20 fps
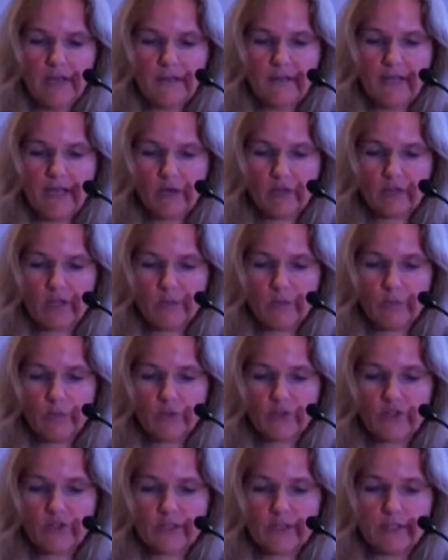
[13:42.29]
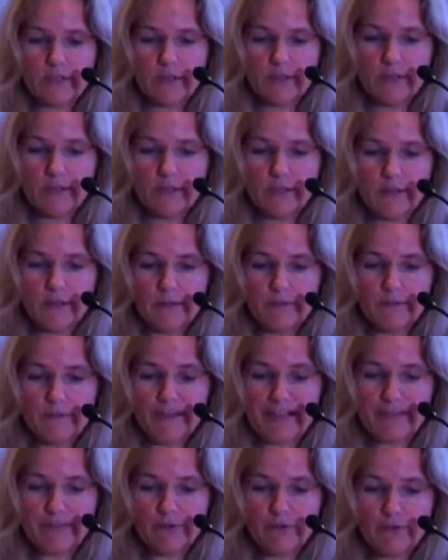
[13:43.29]
the outcome was in
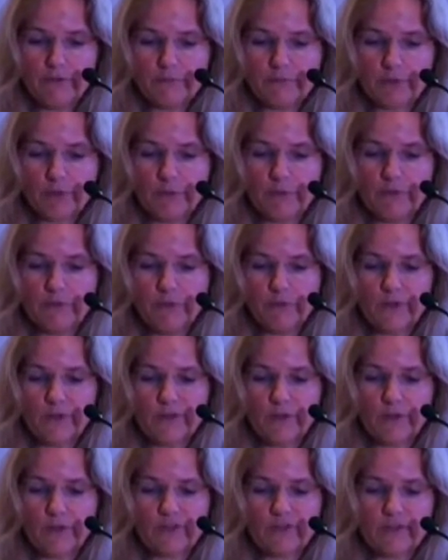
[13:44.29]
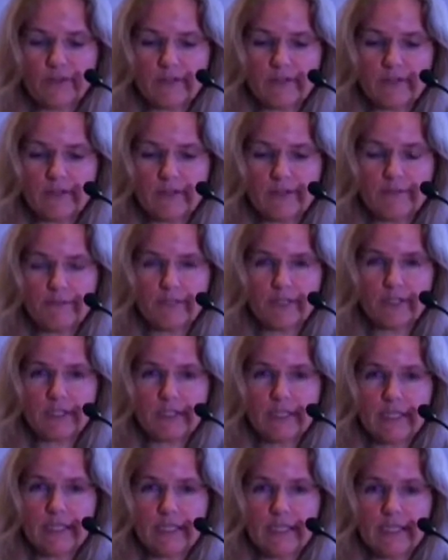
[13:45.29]
favor of propofol, and there was a
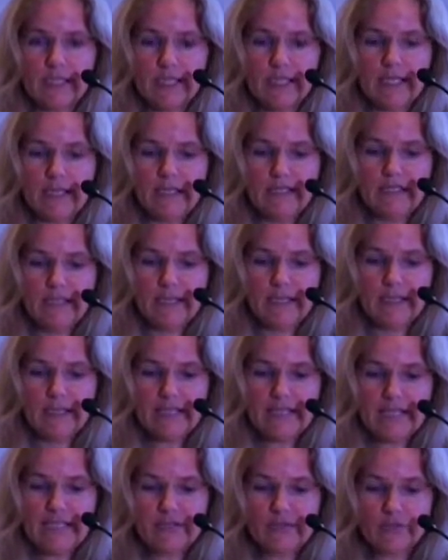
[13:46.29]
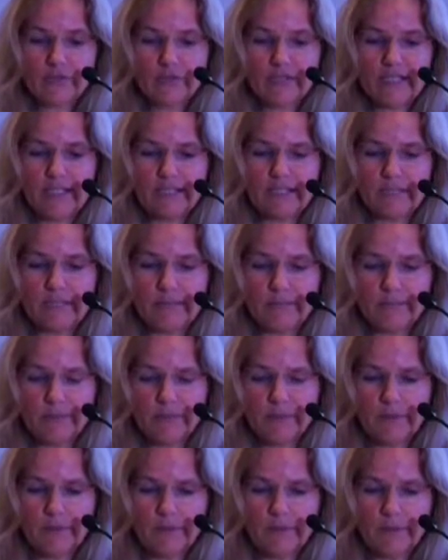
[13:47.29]
significantly decreased number